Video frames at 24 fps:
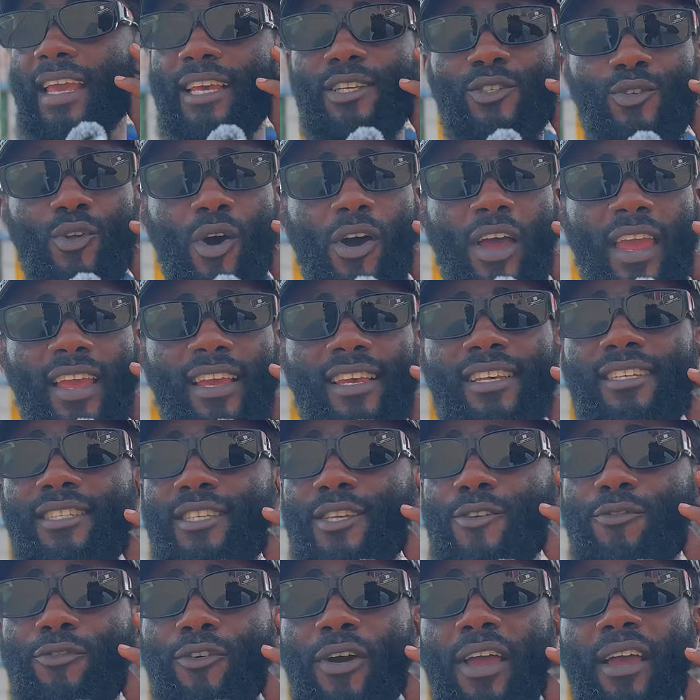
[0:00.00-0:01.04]
it's not
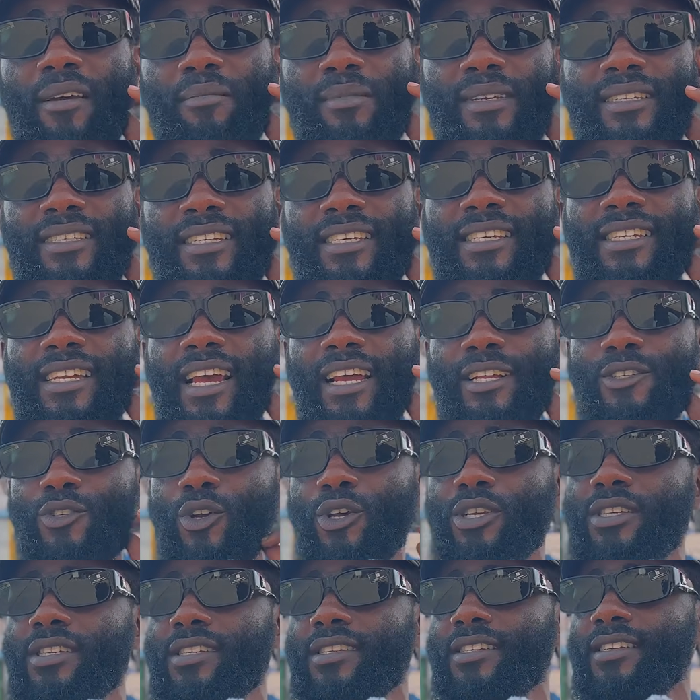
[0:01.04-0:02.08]
easy for a musician
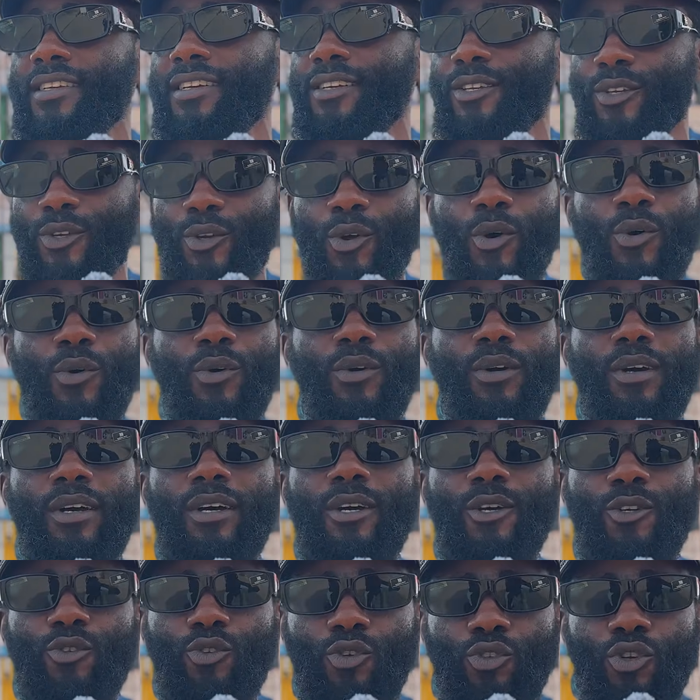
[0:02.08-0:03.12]
just, you know,
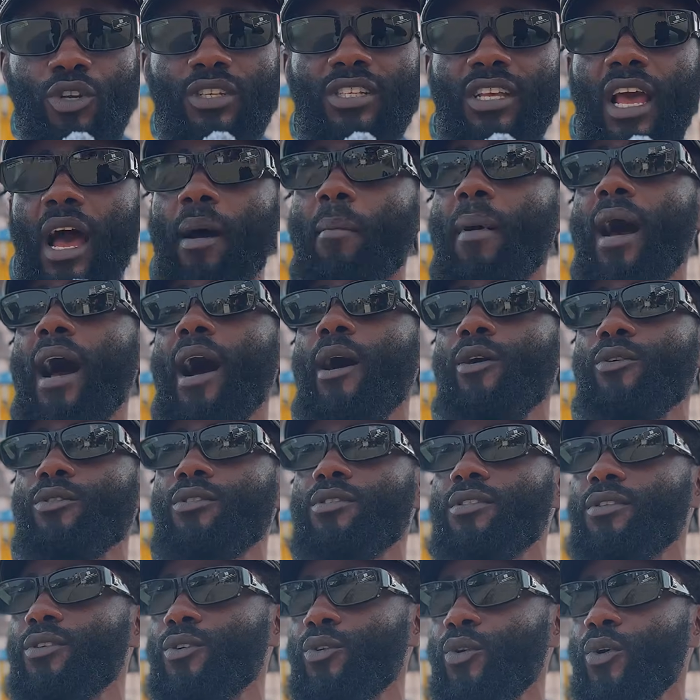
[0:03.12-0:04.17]
to just come
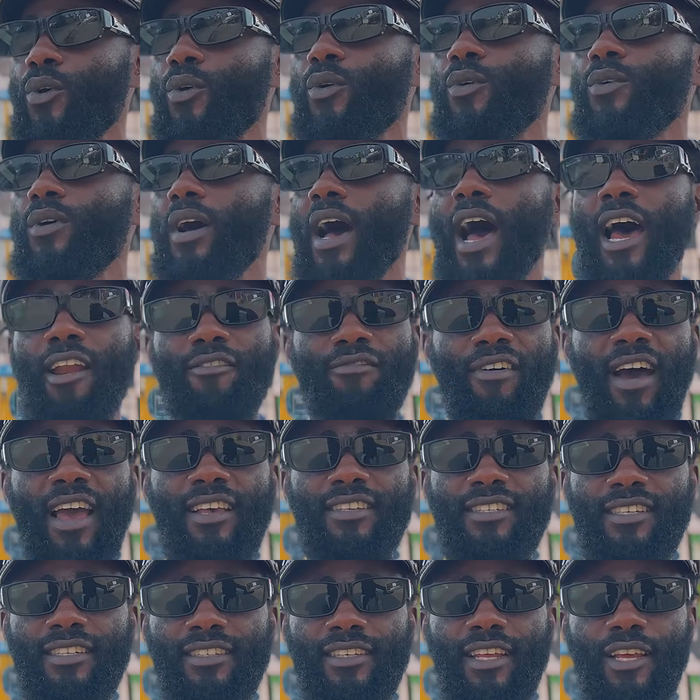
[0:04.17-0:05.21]
out, you know,
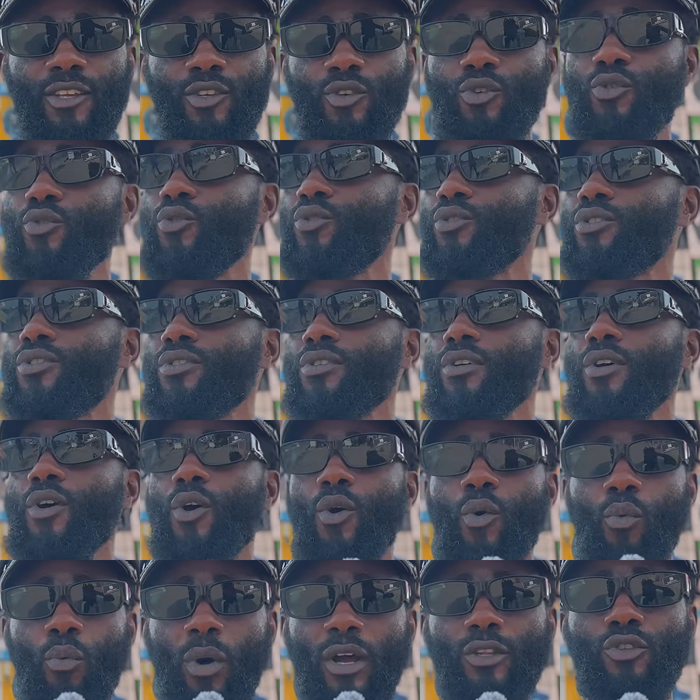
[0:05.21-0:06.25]
advising the youth
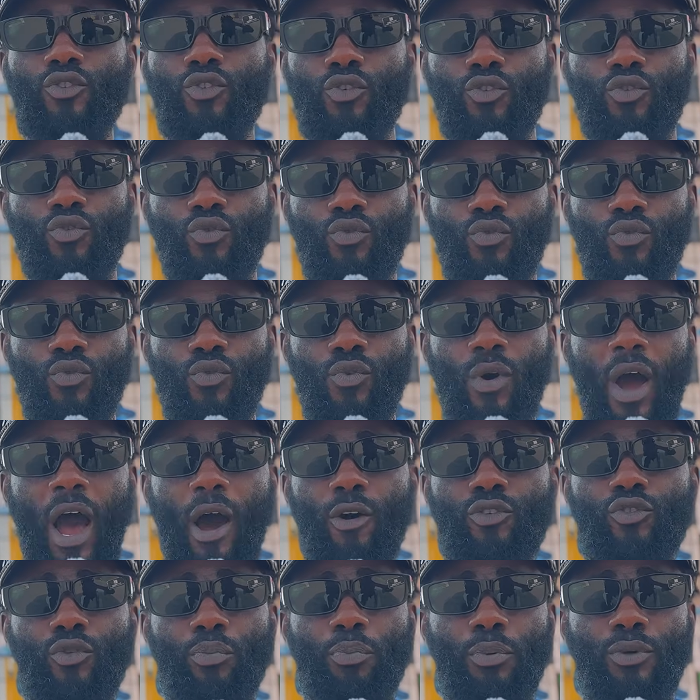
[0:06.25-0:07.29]
what to do,
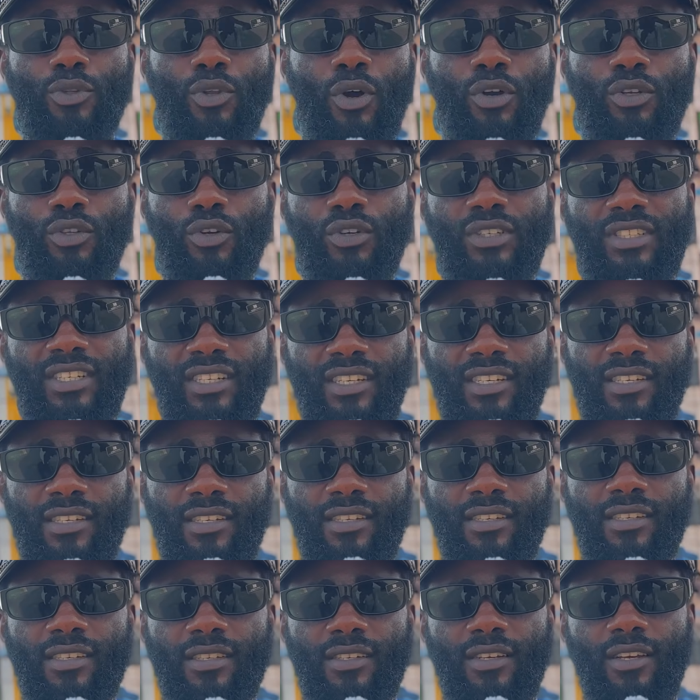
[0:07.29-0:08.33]
how to put on your
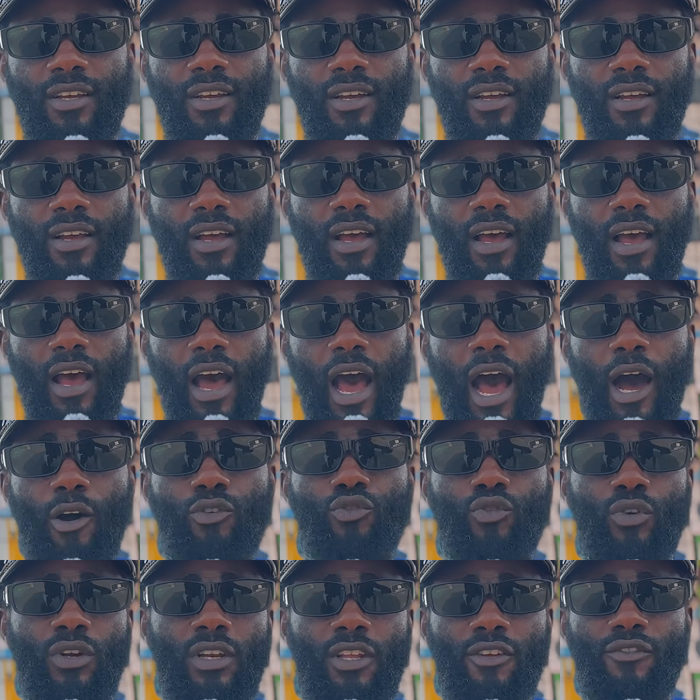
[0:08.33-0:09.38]
things, how
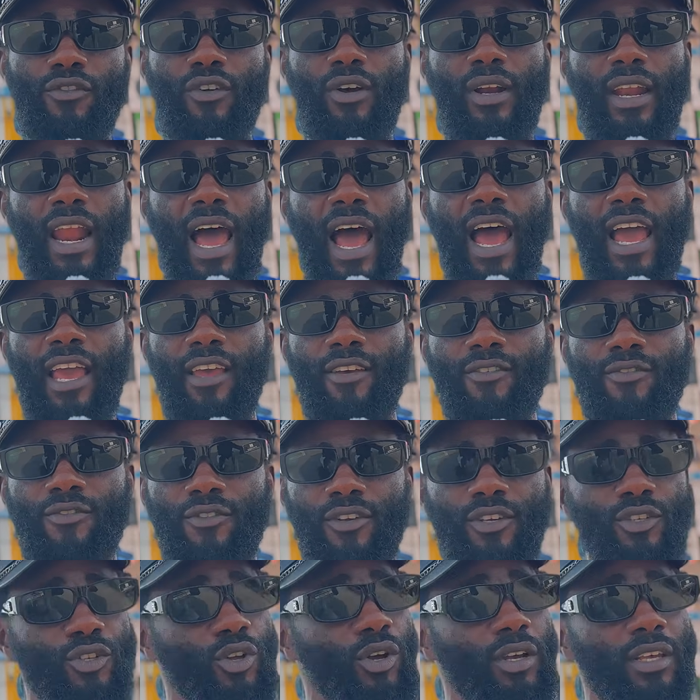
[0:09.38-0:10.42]
to live your life.
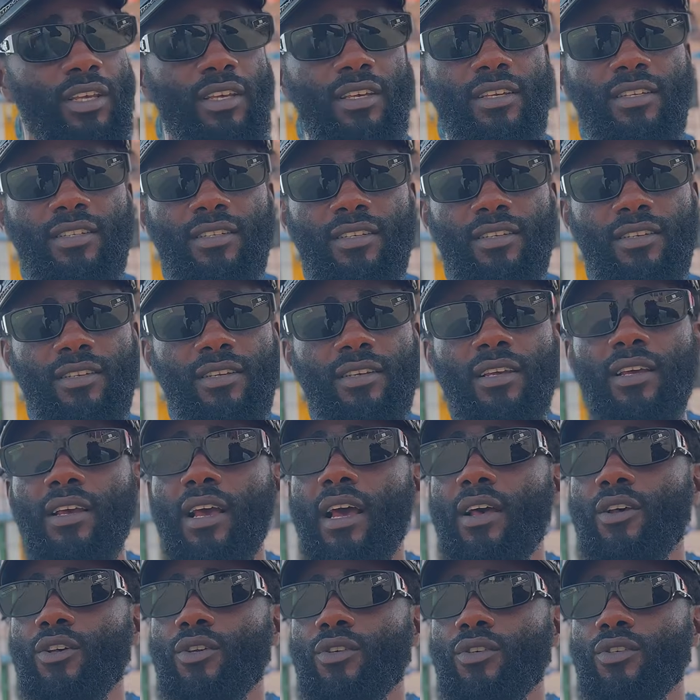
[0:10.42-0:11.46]
It's not easy.
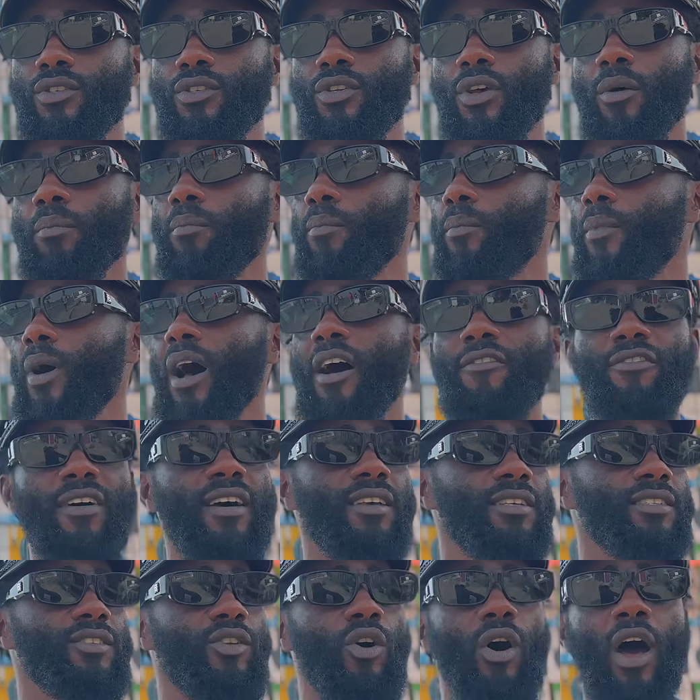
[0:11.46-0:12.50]
Some of
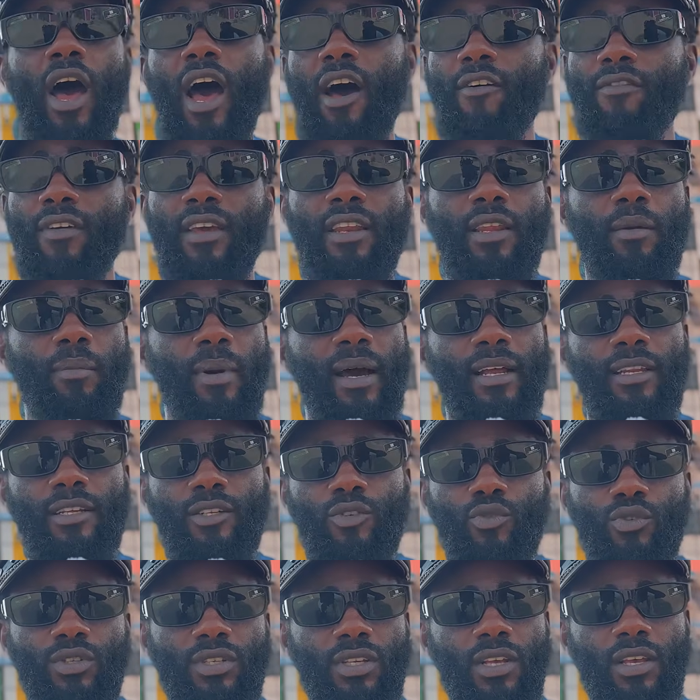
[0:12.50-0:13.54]
us don't have anybody
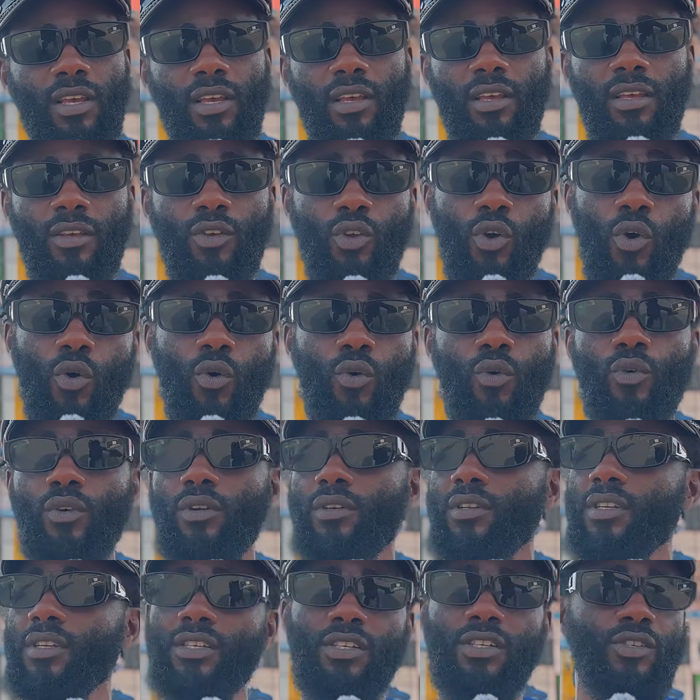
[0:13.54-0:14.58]
to say, yo,
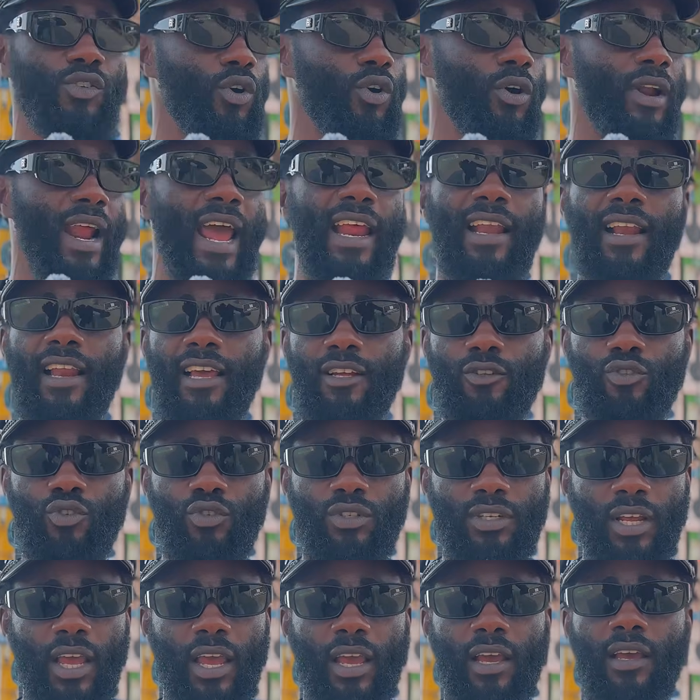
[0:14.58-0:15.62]
this is your right lane to
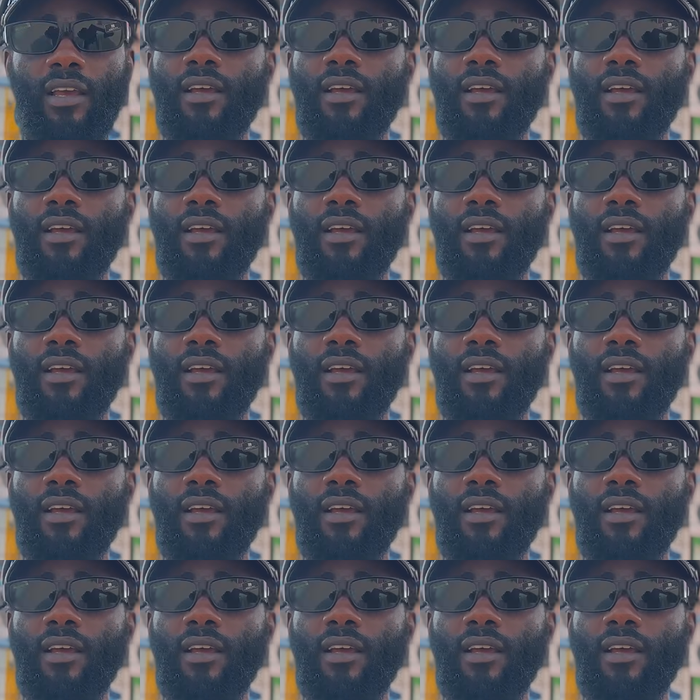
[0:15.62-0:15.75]
take.